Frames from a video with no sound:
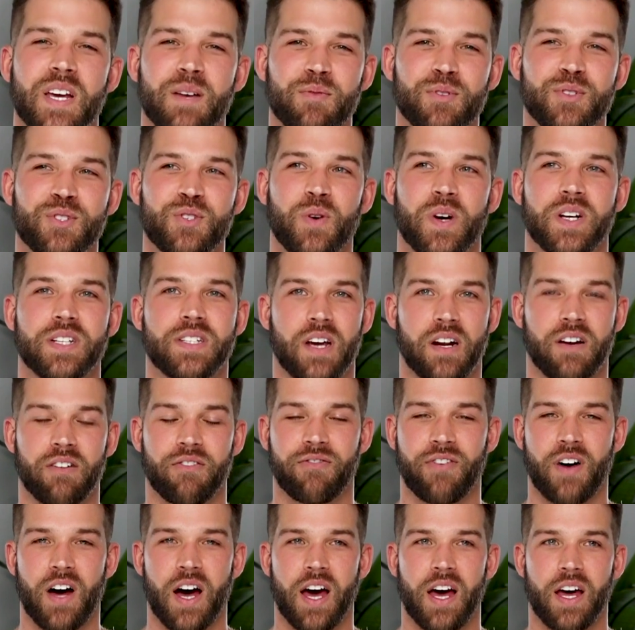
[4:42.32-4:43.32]
able to
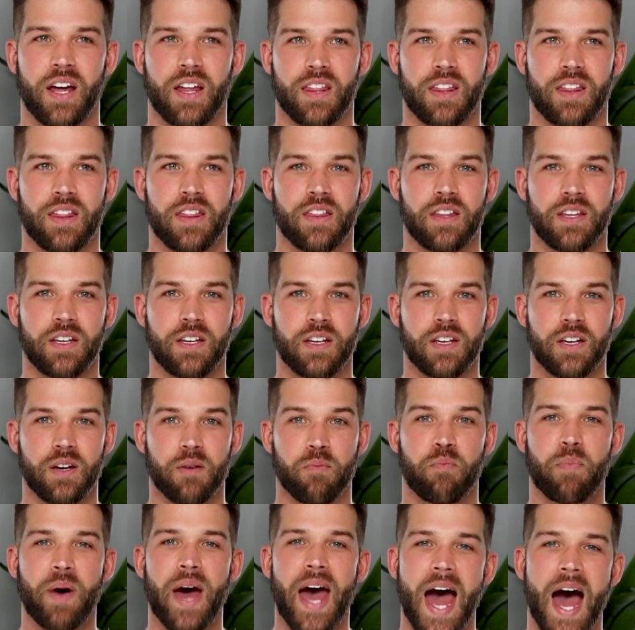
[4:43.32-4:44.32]
identify
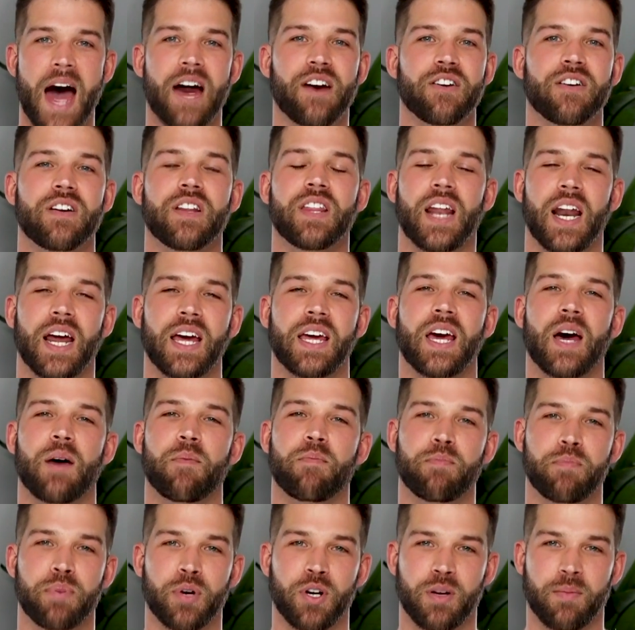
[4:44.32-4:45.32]
the pattern that I
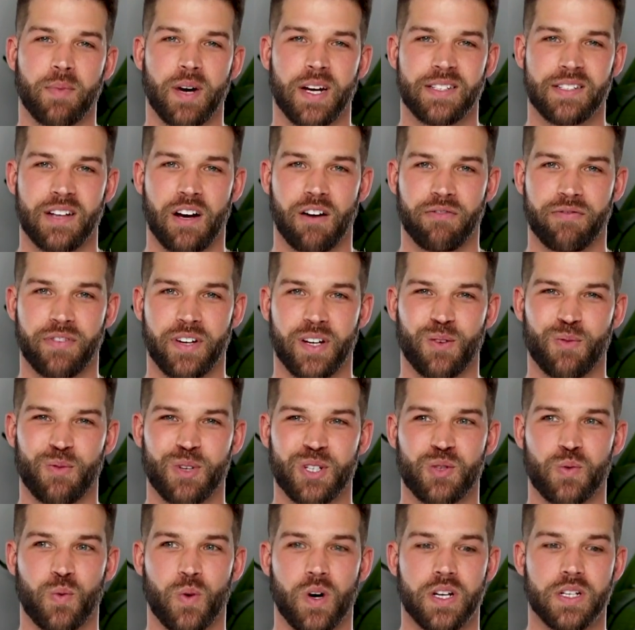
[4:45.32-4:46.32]
kept putting myself in,
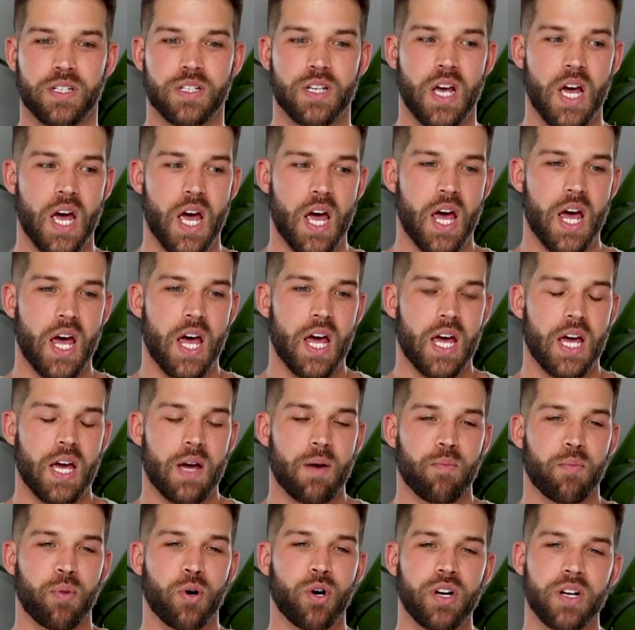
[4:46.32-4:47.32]
which was
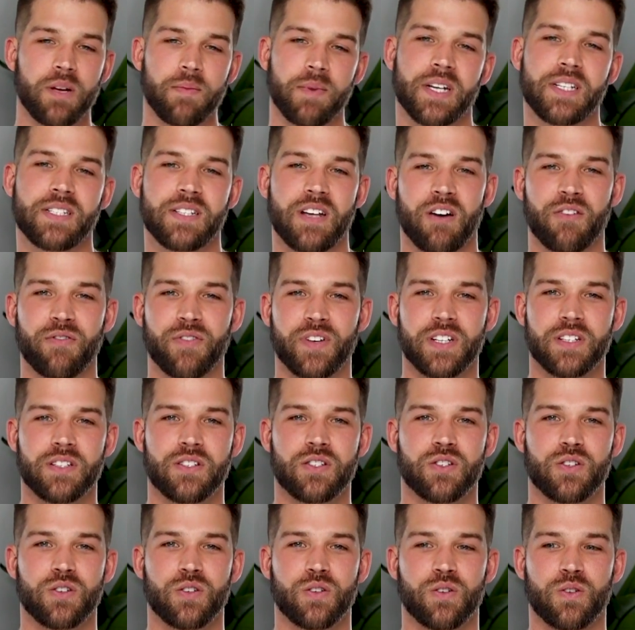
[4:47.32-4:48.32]
putting myself
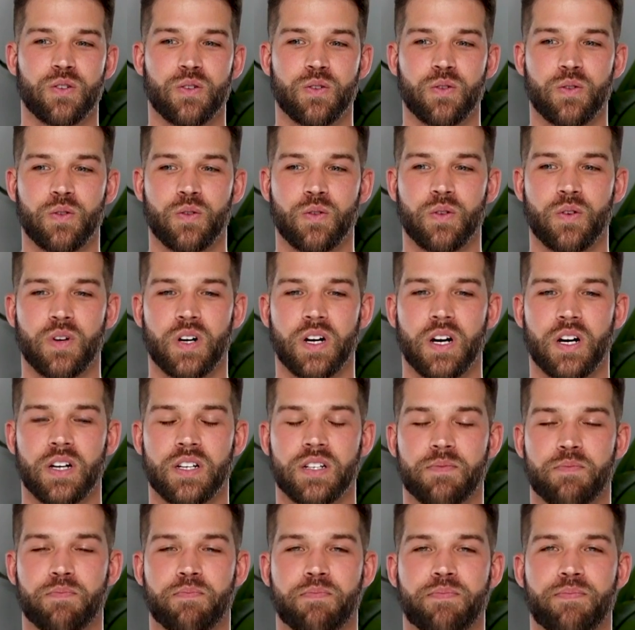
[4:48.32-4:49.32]
into
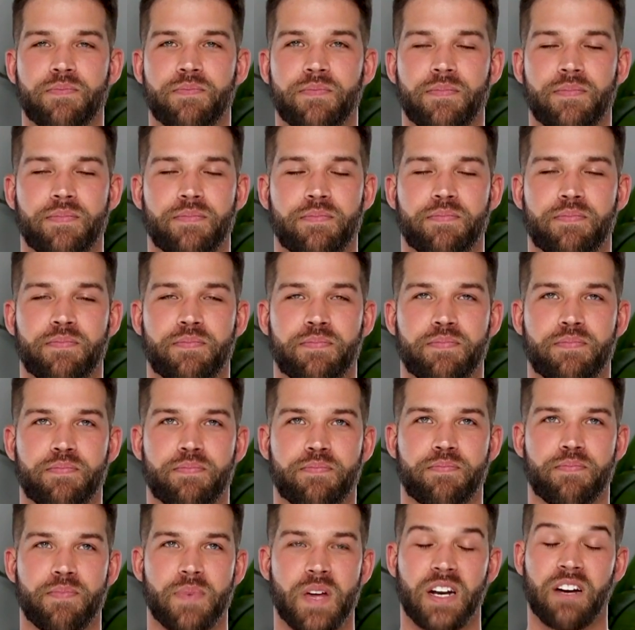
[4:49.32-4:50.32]

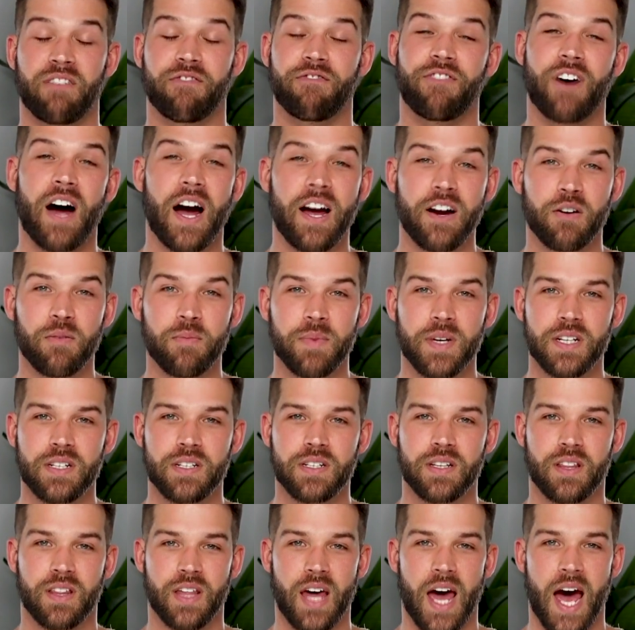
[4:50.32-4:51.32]
an
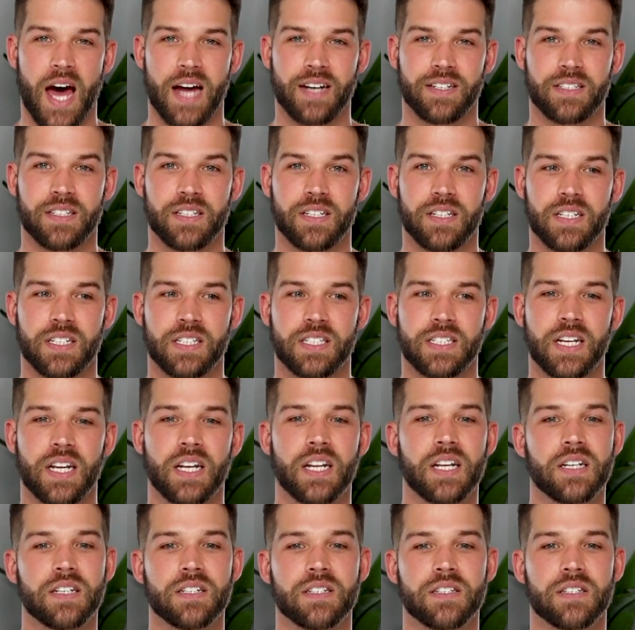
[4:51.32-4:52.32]
environment that
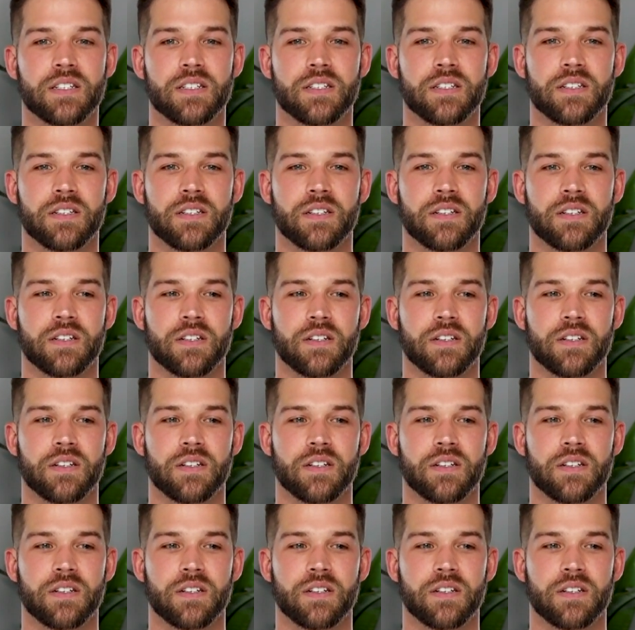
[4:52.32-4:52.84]
didn't